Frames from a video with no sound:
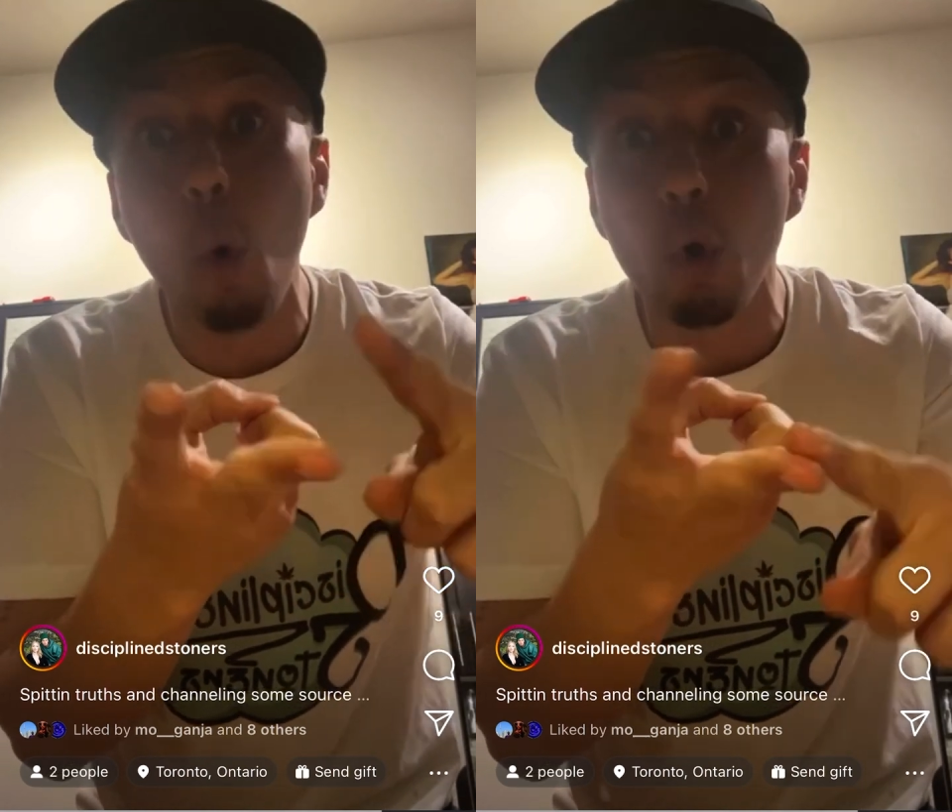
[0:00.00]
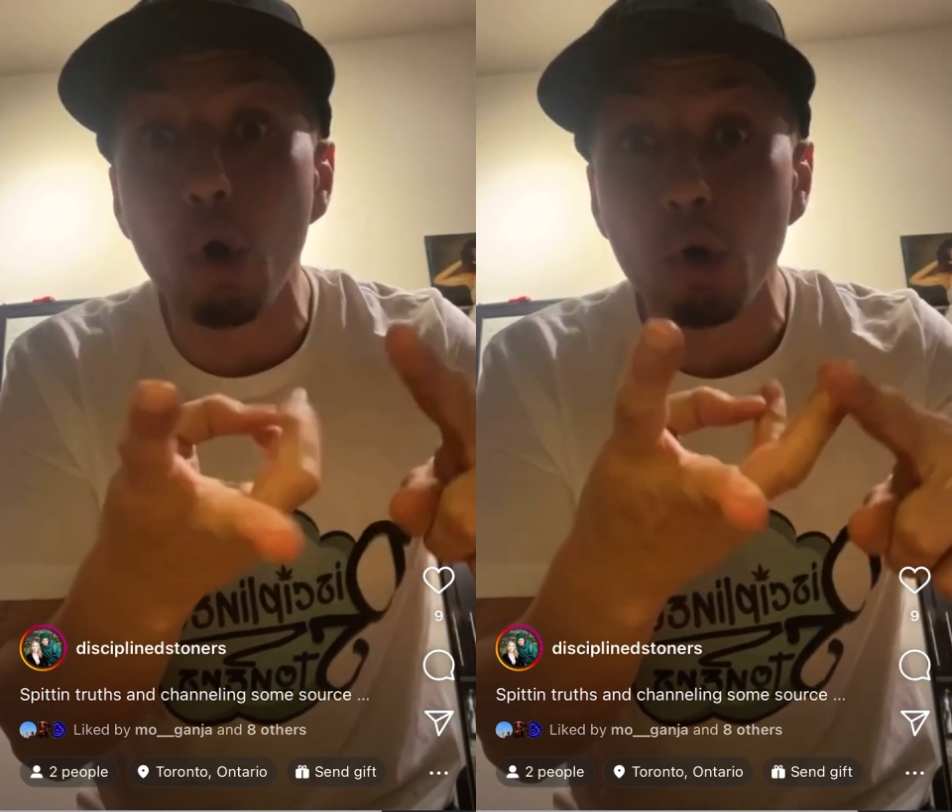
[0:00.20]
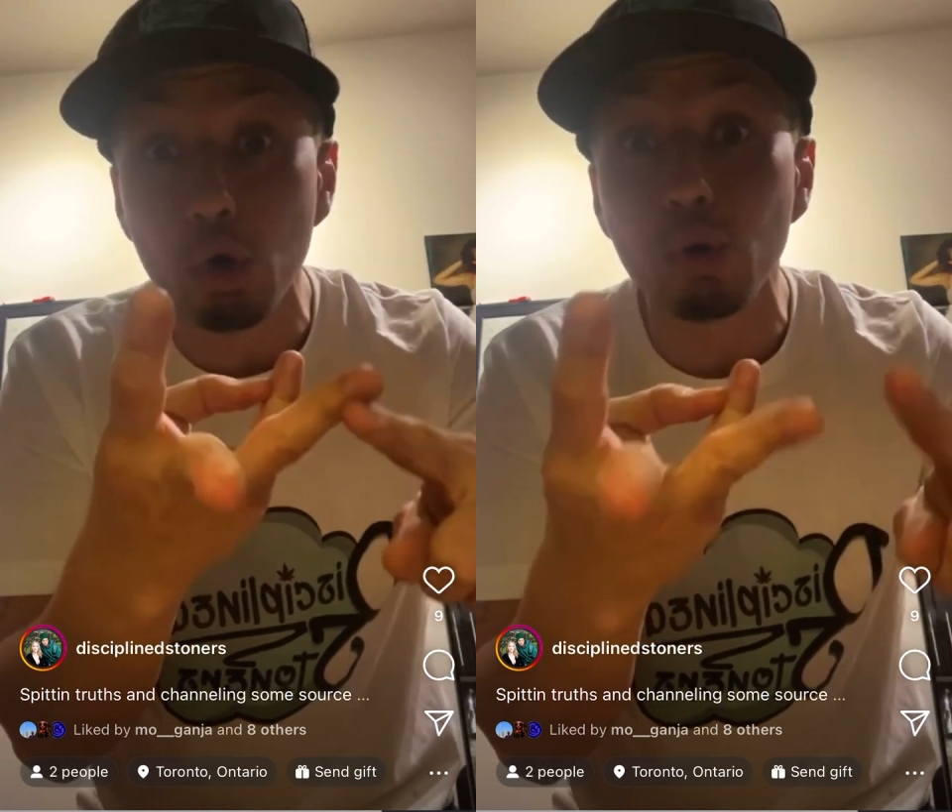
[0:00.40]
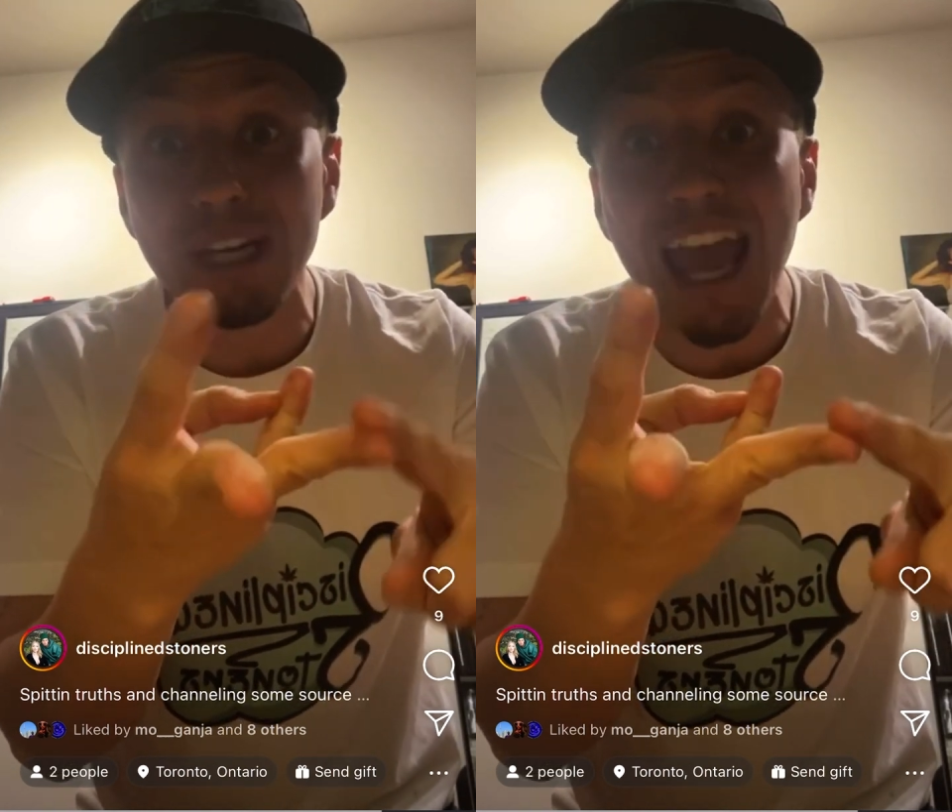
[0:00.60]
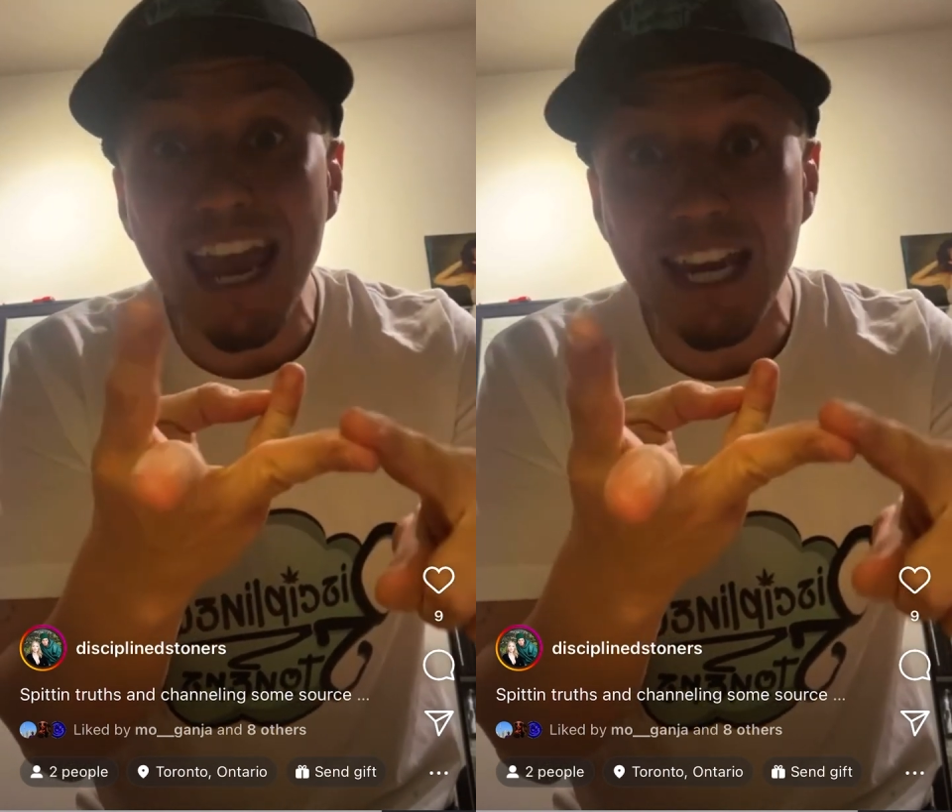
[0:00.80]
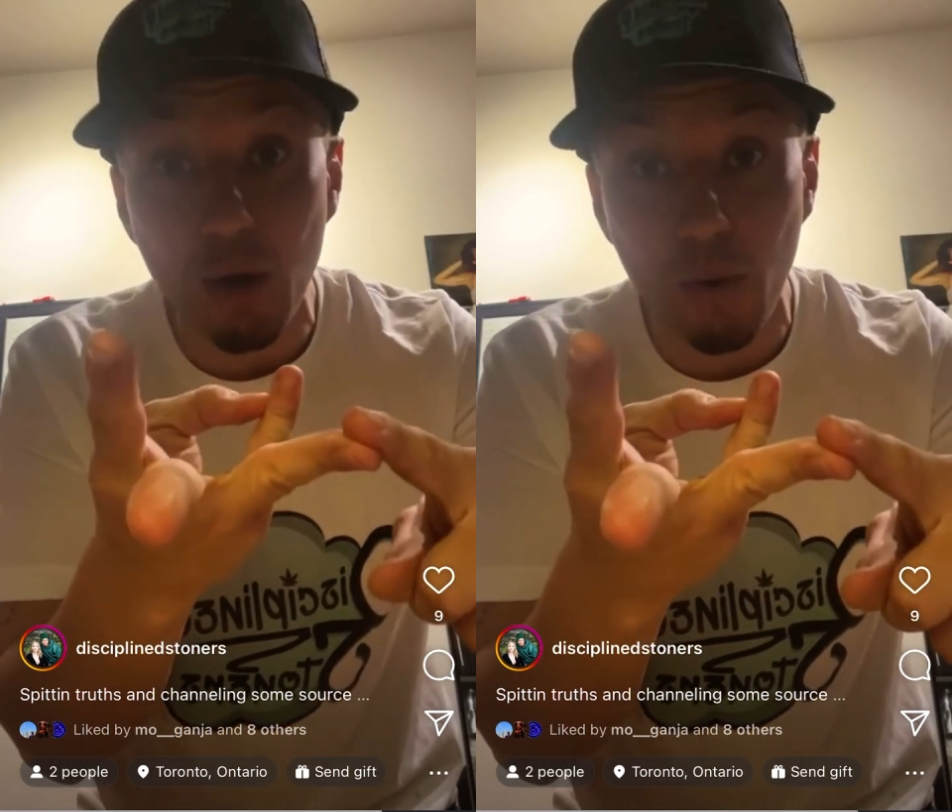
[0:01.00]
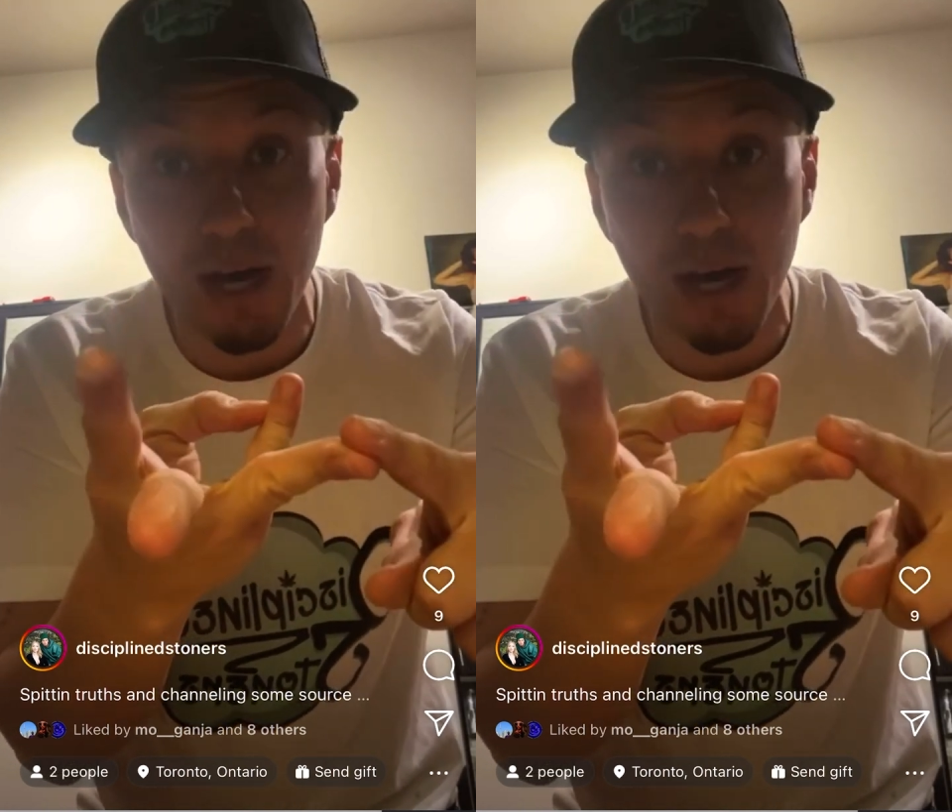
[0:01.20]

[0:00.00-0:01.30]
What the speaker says: or creating